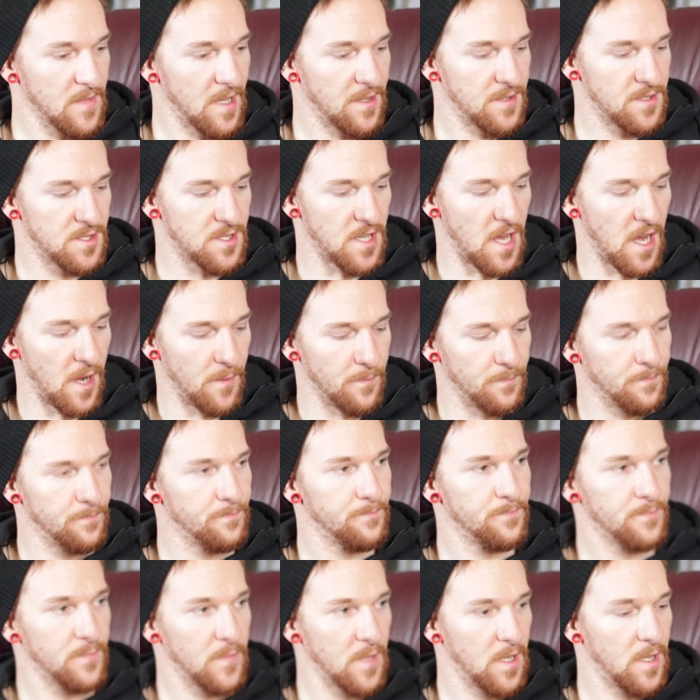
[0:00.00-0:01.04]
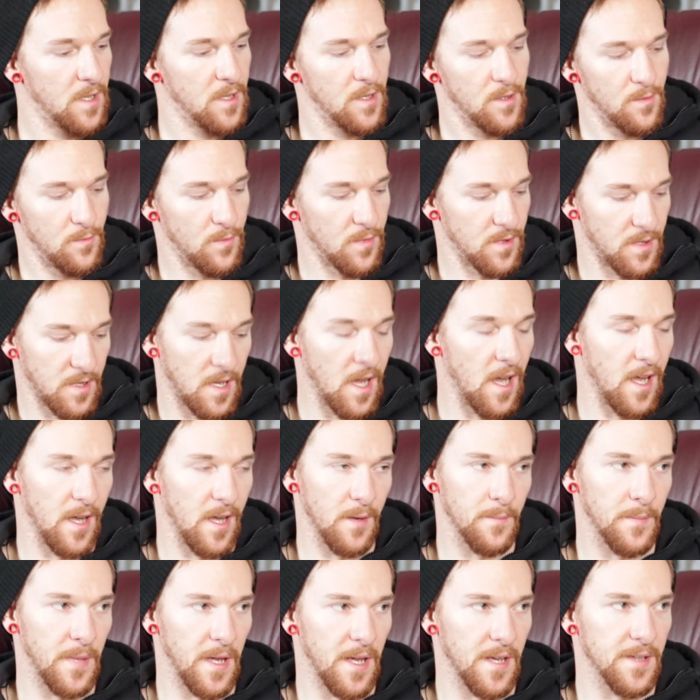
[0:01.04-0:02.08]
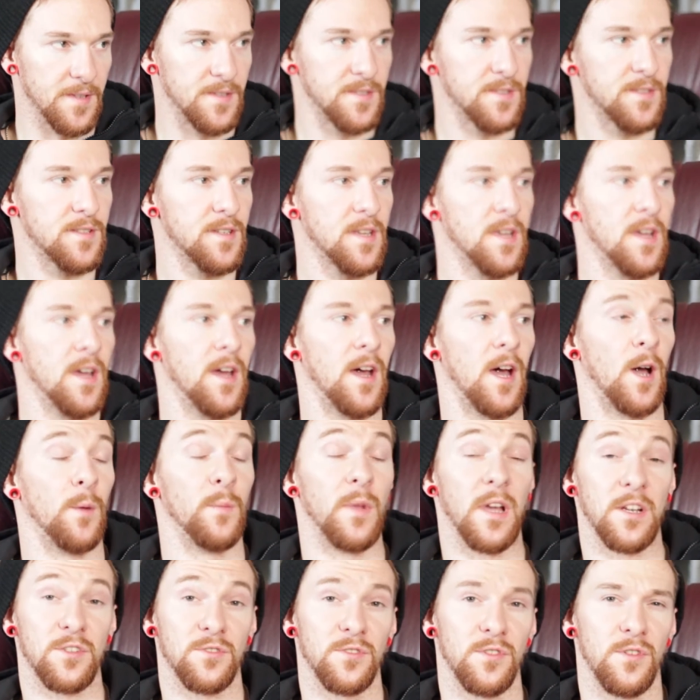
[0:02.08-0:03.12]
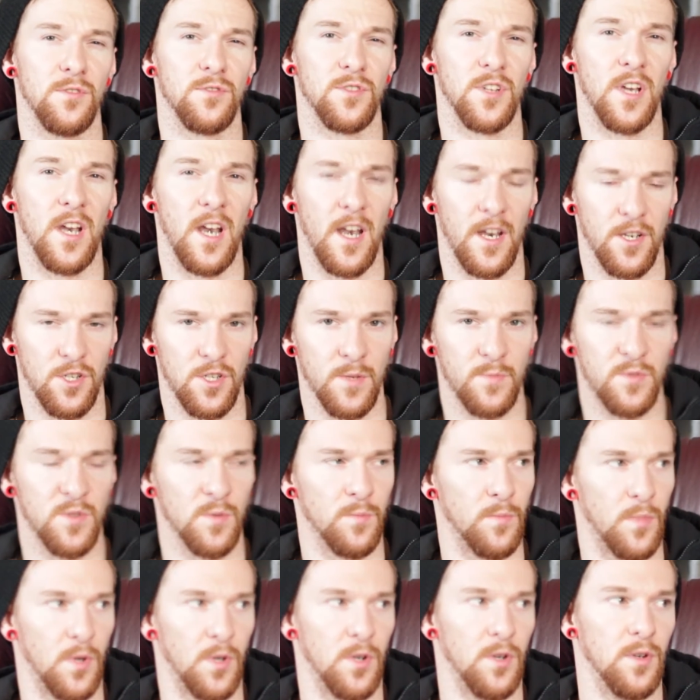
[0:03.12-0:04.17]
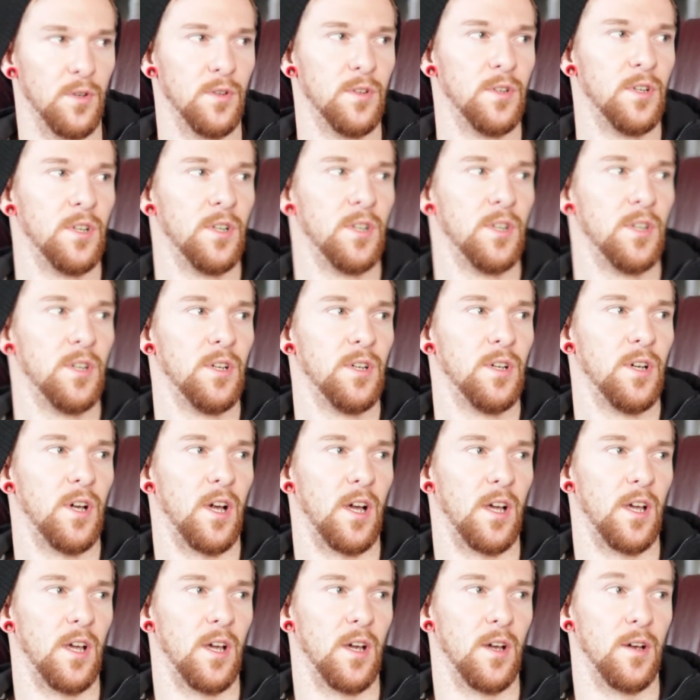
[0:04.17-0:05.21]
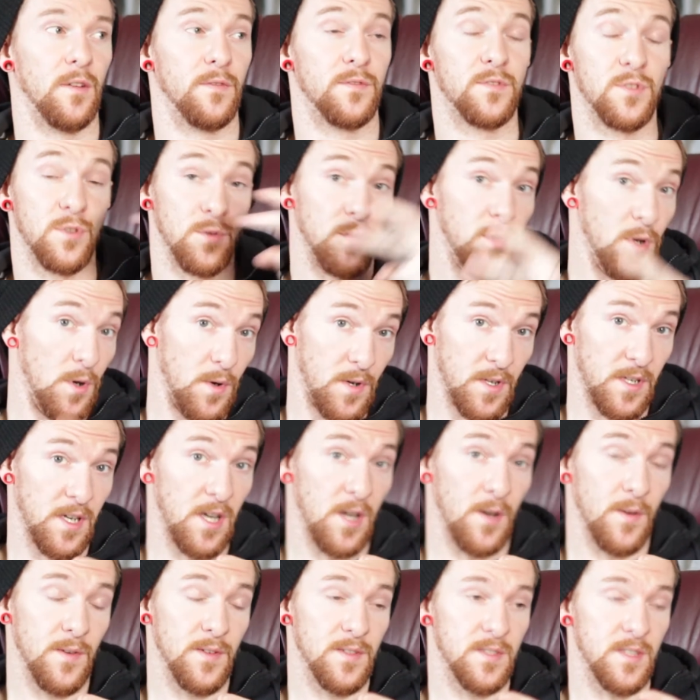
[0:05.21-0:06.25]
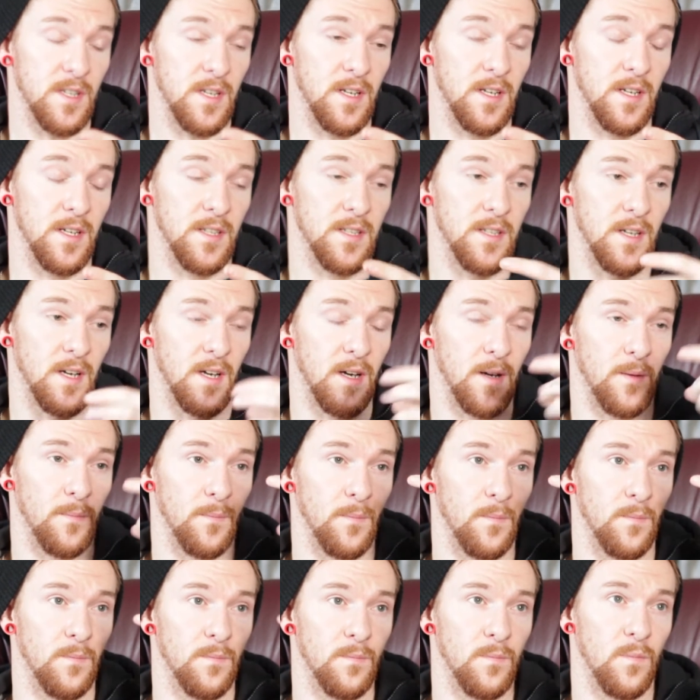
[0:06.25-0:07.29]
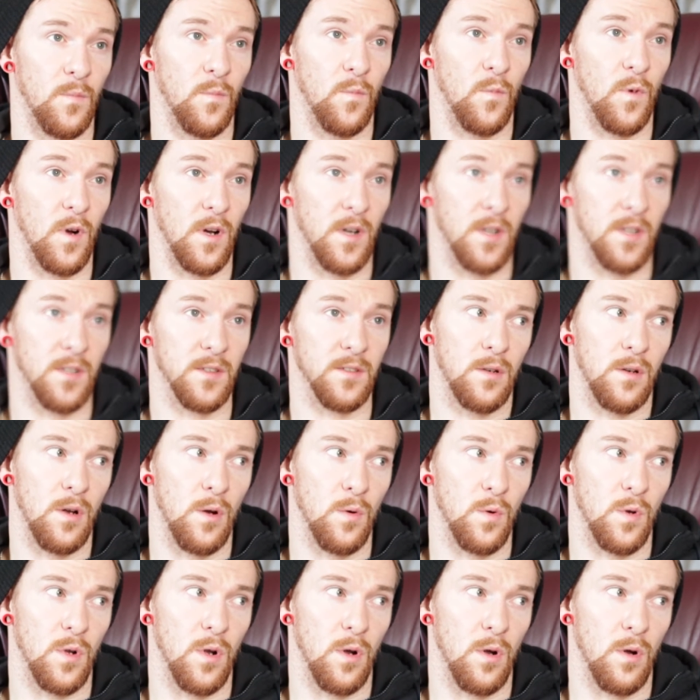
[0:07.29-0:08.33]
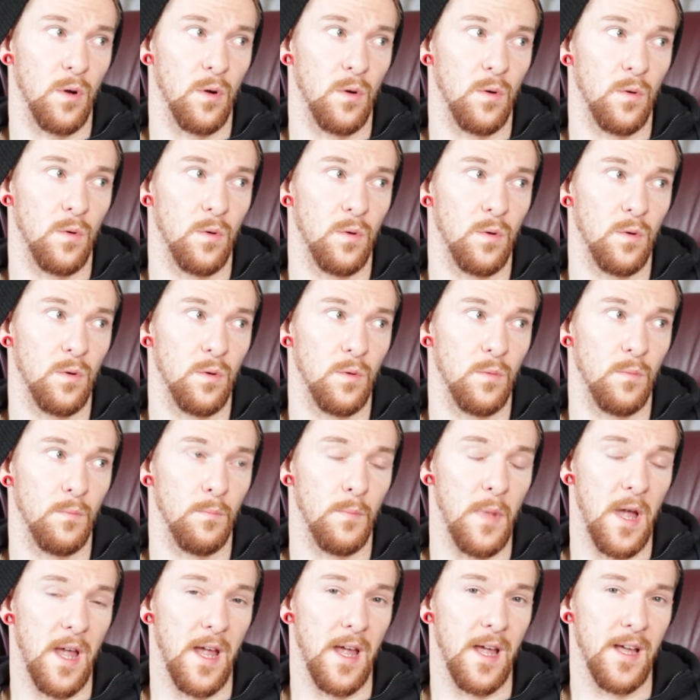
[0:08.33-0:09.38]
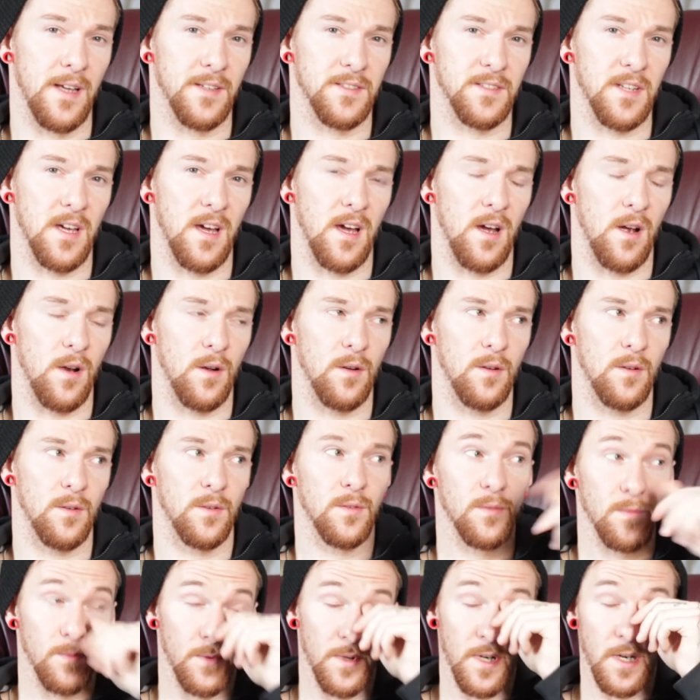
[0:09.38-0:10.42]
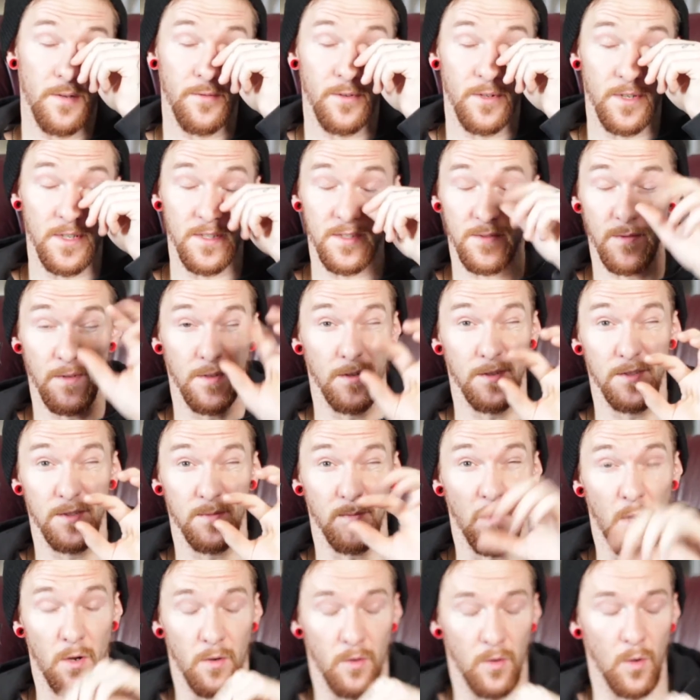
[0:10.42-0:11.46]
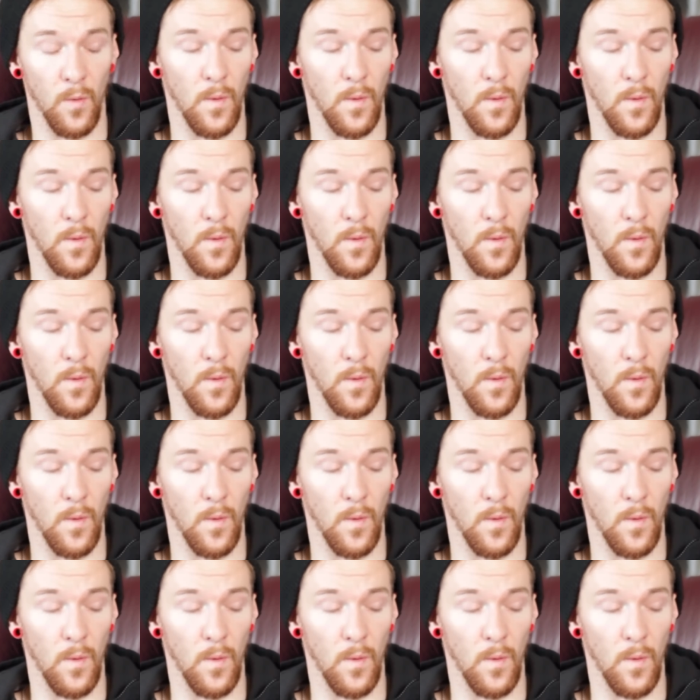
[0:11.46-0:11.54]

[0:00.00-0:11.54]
stem with the KM base. I'm actually using an Egyptian bowl. I have 2 CoCo Naras and one CoCo Mesa or whatever it is, one of the smaller